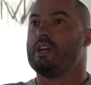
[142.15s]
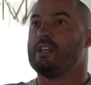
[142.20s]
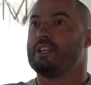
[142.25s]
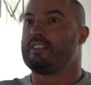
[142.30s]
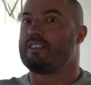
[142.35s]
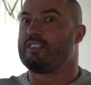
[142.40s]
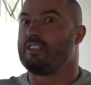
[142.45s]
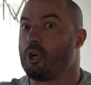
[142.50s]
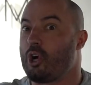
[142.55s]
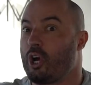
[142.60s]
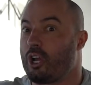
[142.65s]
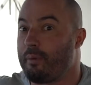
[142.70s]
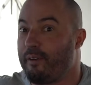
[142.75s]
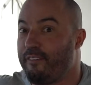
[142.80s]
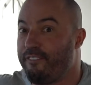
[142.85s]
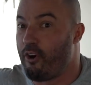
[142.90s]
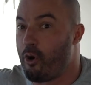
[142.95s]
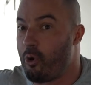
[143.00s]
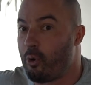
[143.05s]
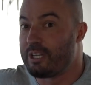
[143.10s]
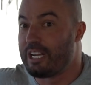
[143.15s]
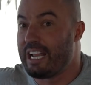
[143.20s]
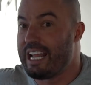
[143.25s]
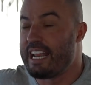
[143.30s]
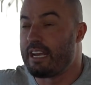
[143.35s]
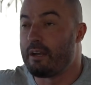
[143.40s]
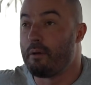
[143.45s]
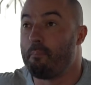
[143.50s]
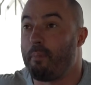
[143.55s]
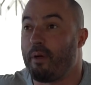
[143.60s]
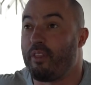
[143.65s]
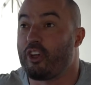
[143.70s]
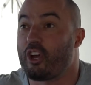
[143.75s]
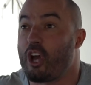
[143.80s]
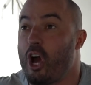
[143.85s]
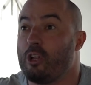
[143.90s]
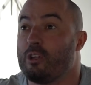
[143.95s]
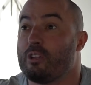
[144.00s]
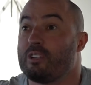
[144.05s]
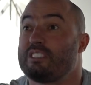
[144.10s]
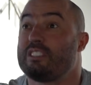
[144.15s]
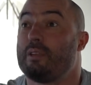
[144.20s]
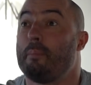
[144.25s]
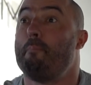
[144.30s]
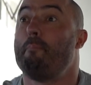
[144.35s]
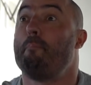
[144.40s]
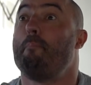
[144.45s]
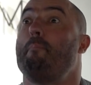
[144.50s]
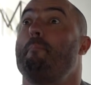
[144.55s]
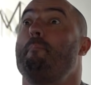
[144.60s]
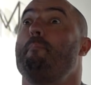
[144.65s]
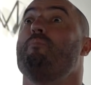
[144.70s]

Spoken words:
It's still going to be forward lean, but the goal is to